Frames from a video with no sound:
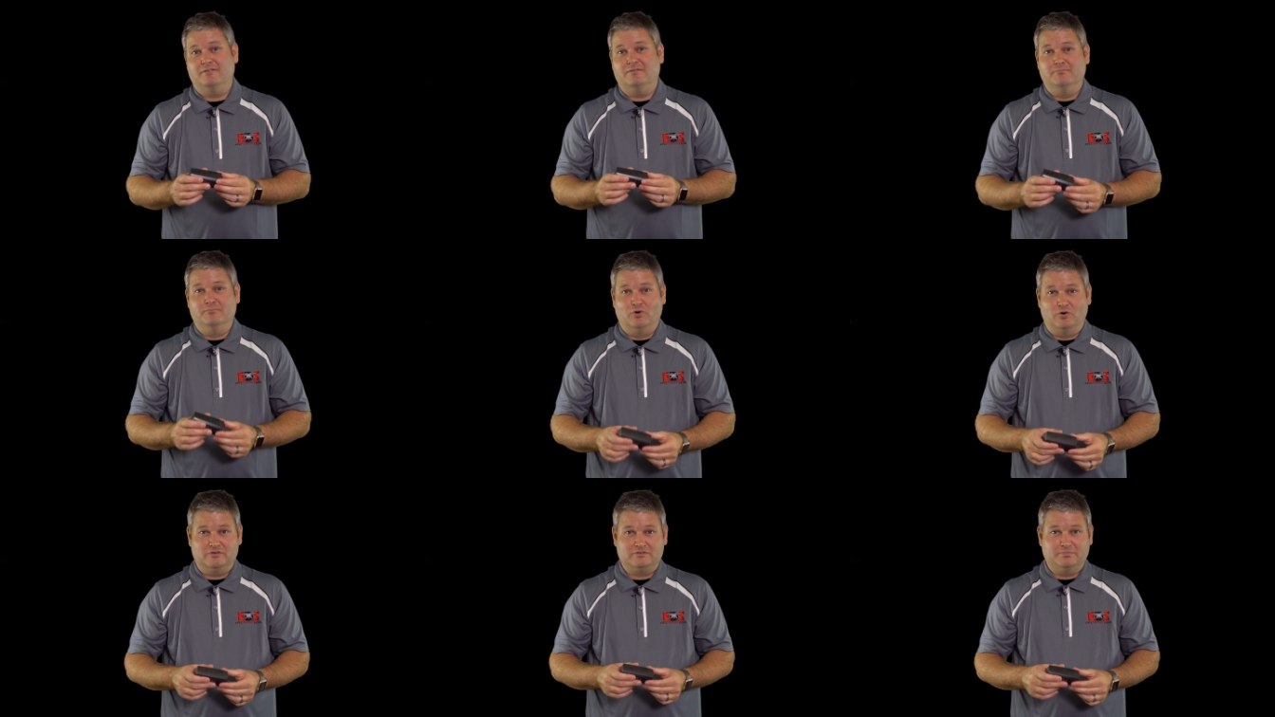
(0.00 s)

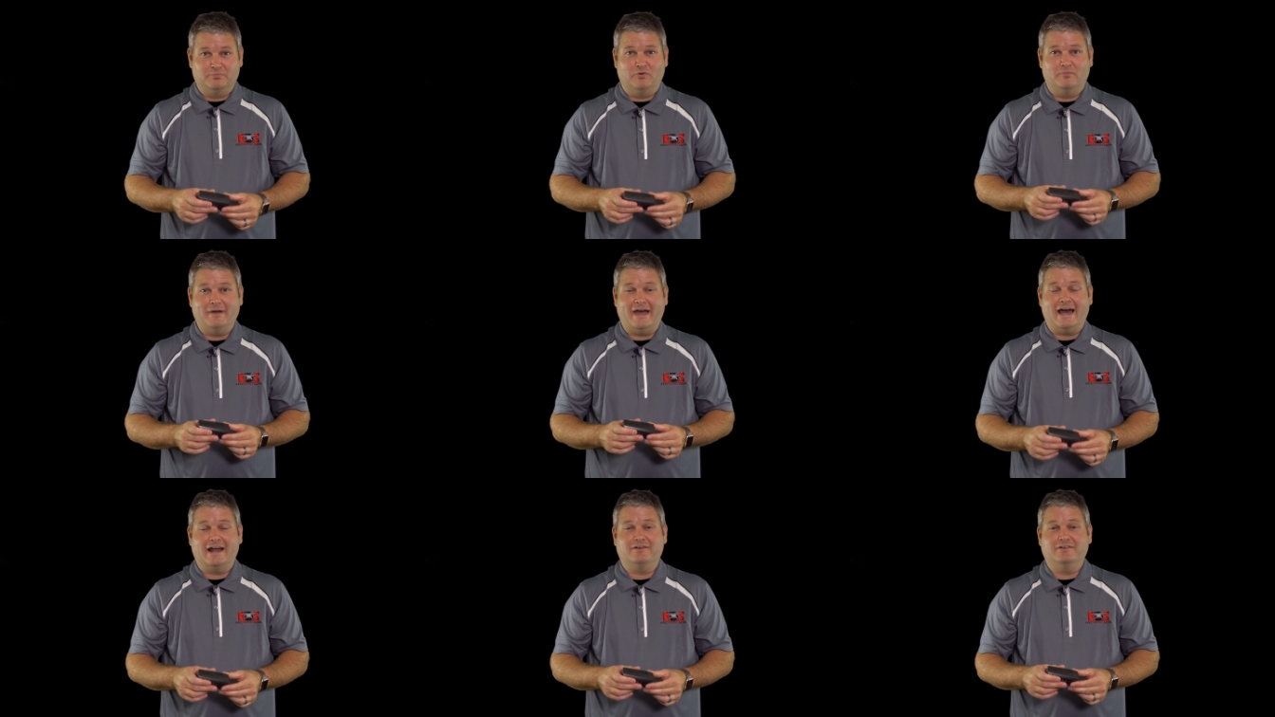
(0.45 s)
multiple
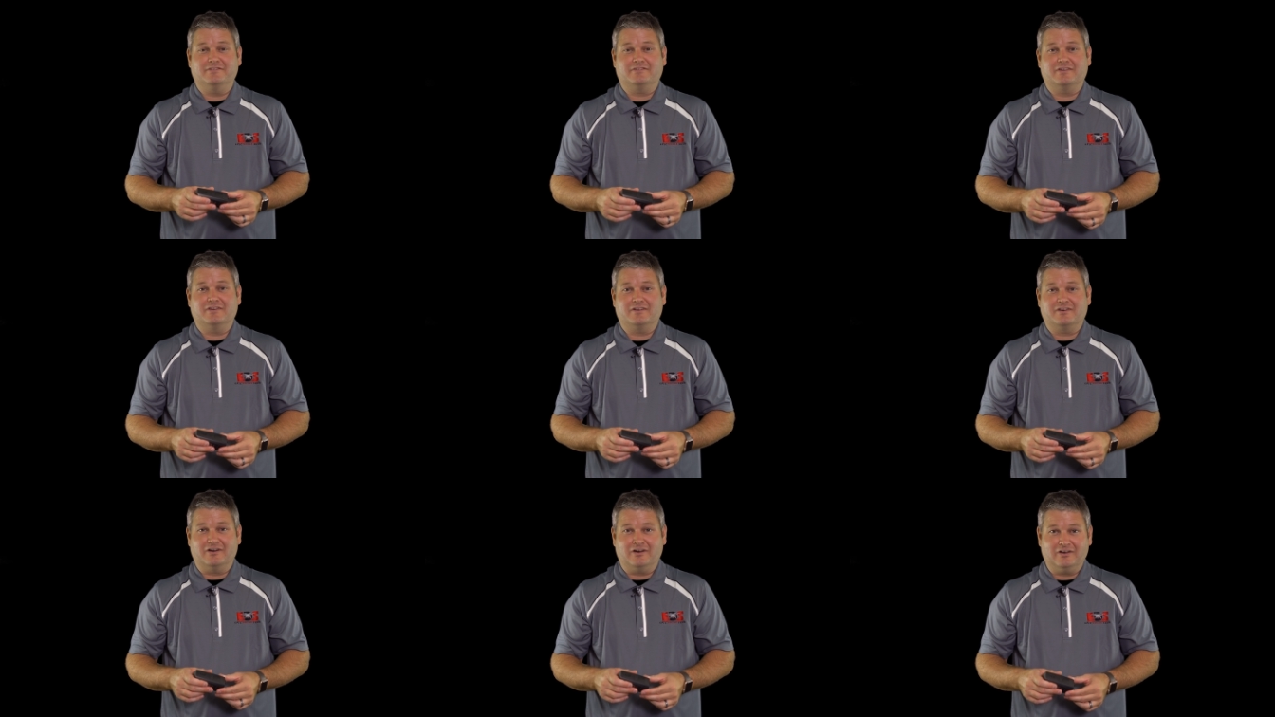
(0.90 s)
batteries
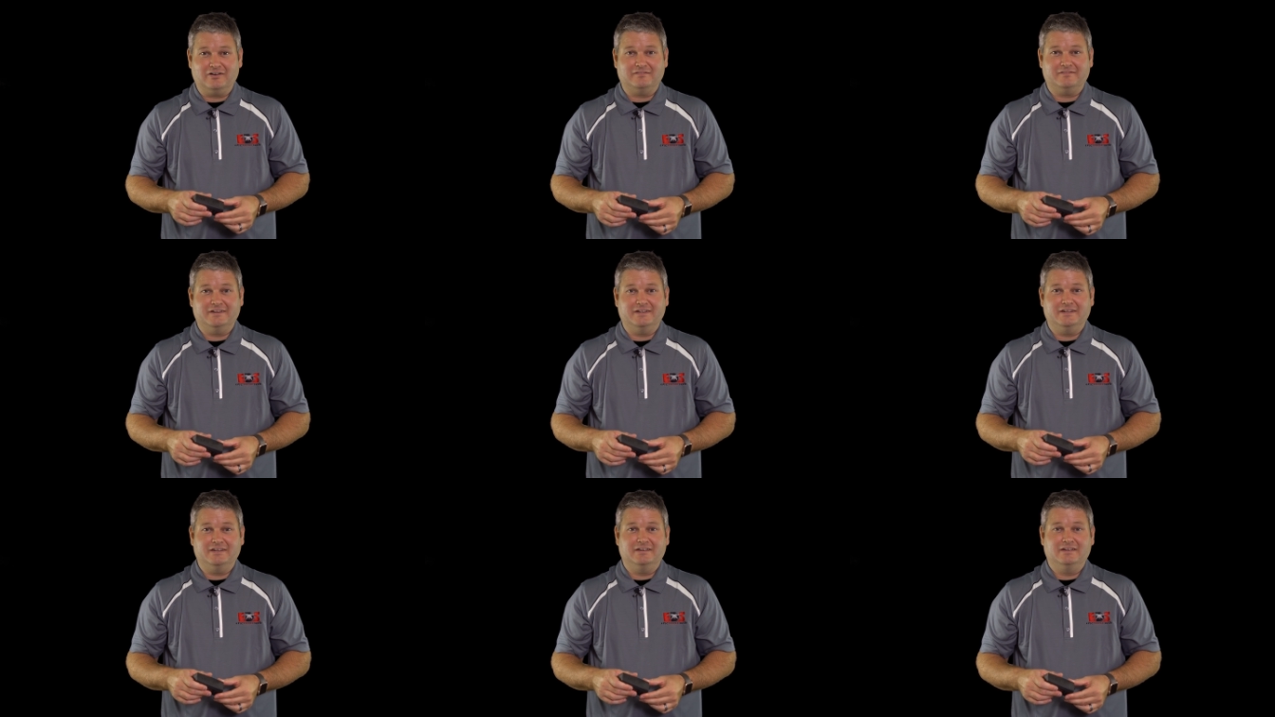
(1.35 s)

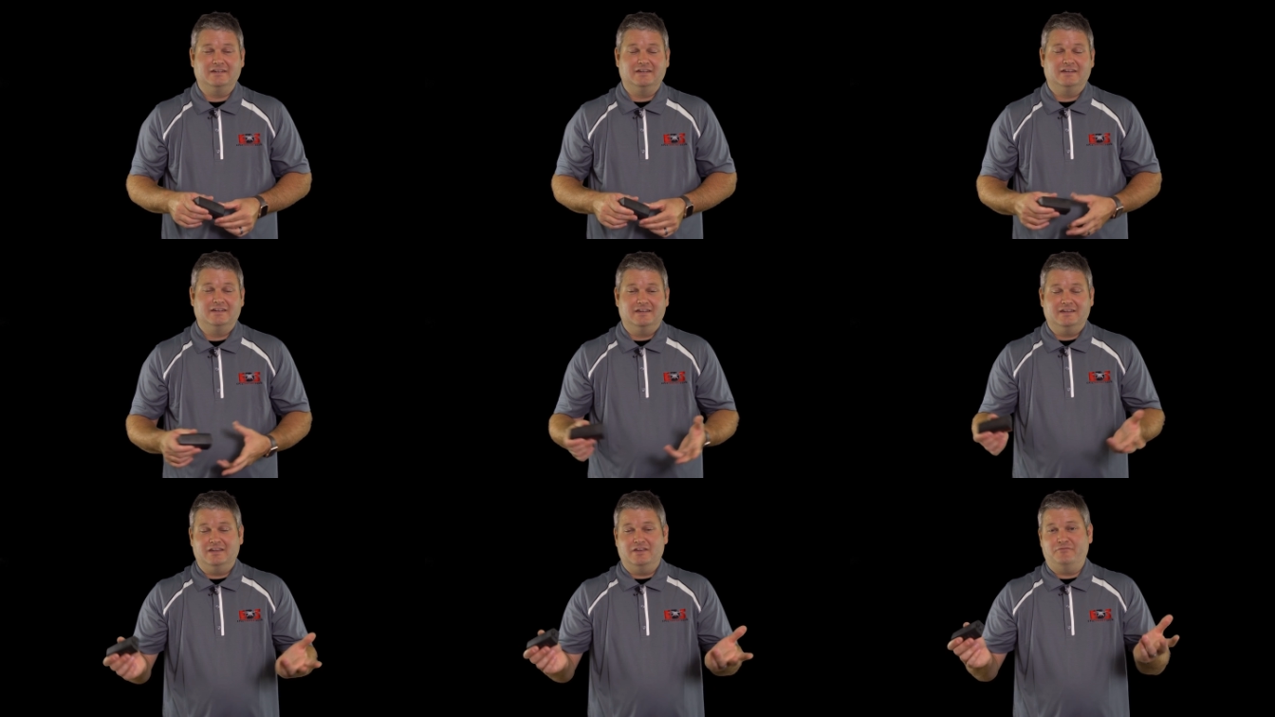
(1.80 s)
concurrently,
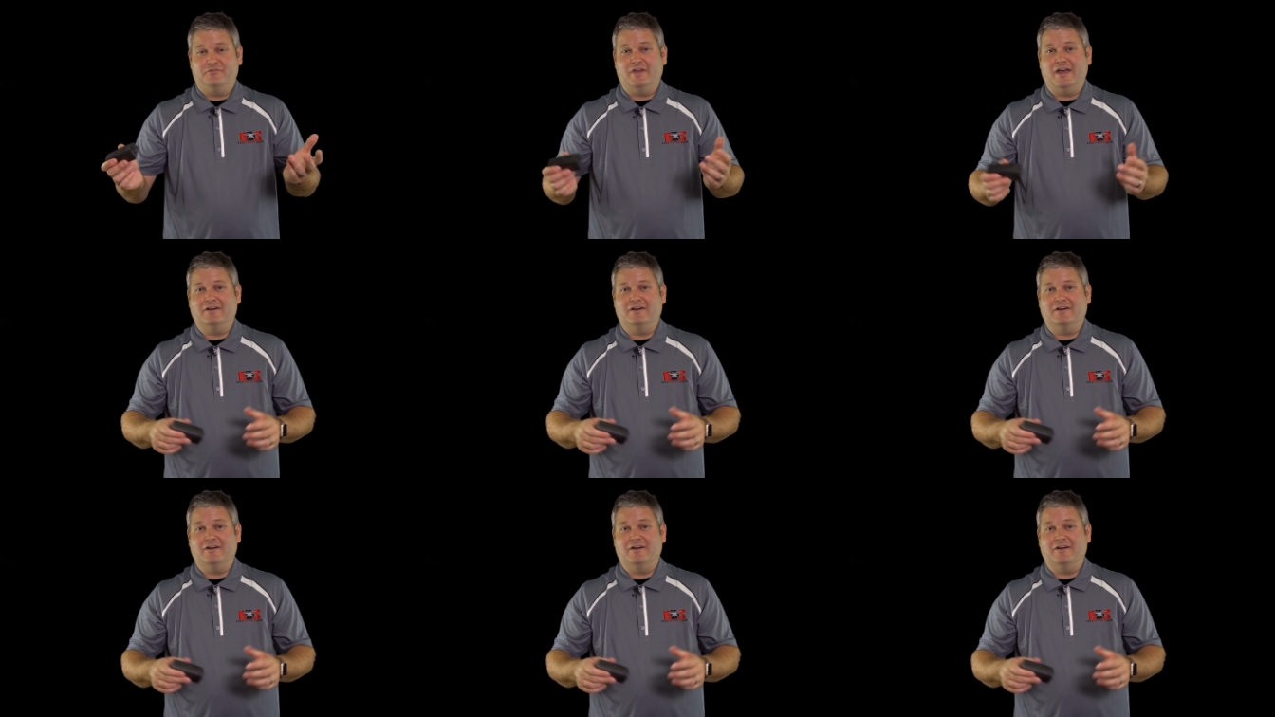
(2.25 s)
if